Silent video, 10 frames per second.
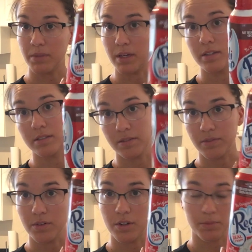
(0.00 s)
Because if
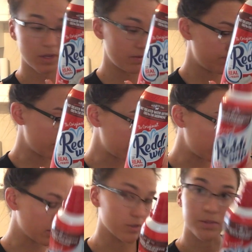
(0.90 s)
you know me, this
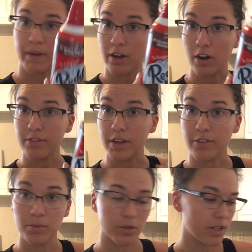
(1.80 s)
goes in my coffee
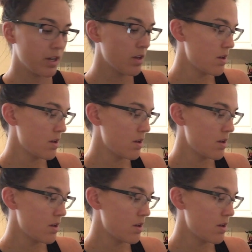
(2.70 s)
every morning.